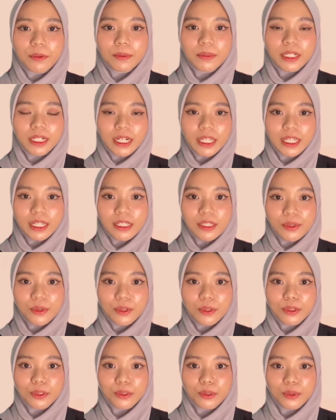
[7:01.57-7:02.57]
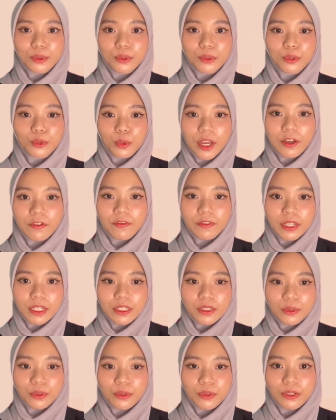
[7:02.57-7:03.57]
3 years old to 12
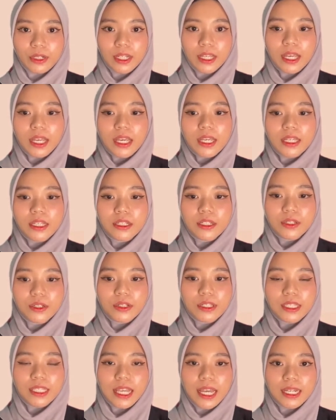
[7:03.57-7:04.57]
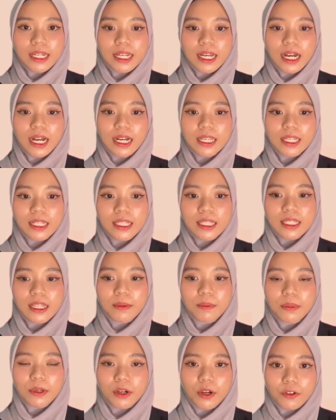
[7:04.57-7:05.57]
years old. It shows that the highest
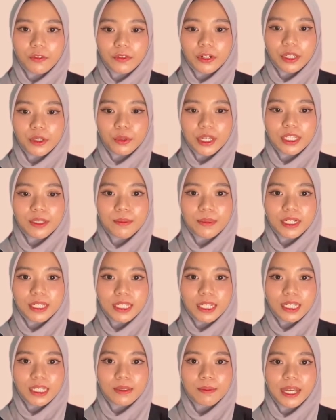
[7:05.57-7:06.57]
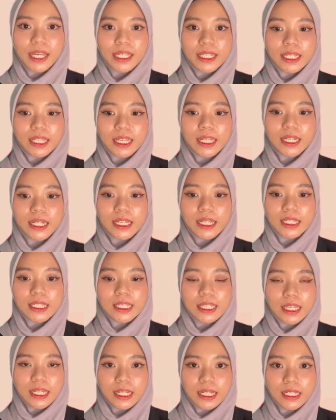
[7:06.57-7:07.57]
number of requests purchased by kids is
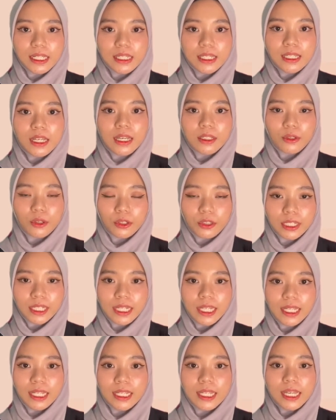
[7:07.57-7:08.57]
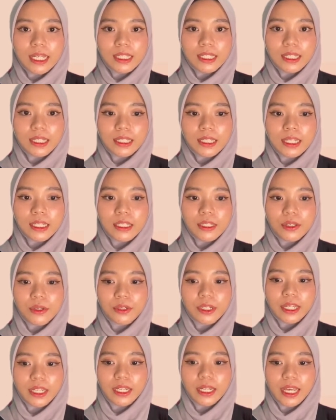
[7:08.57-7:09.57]
sneakers, totaling 13
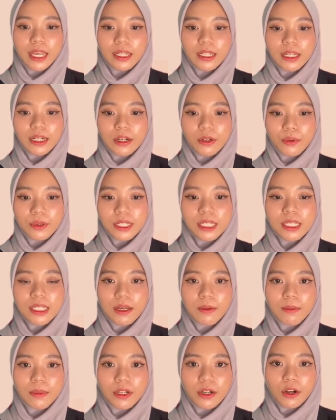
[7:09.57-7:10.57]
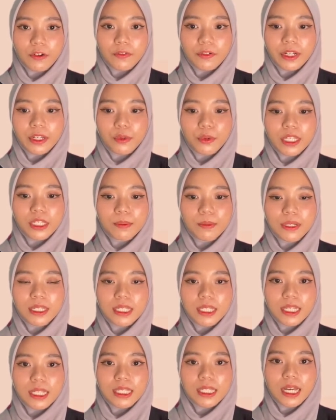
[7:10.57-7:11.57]
units, and the lowest number of requests
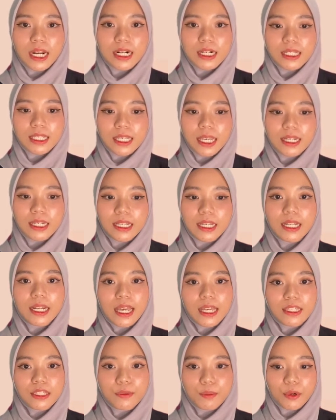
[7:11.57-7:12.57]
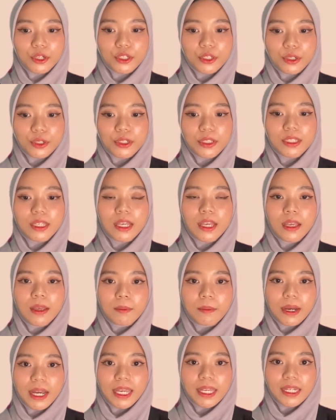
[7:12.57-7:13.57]
purchased are sandal and sport shoes
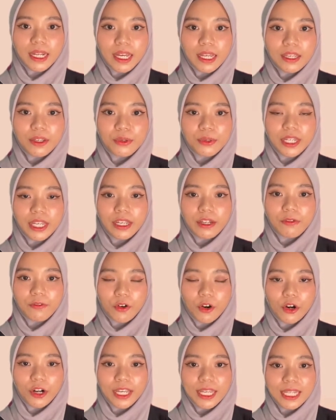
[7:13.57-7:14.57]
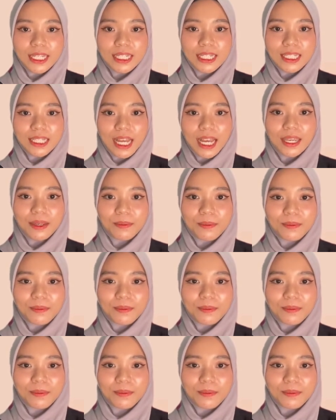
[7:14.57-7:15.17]
by 9 units for each type.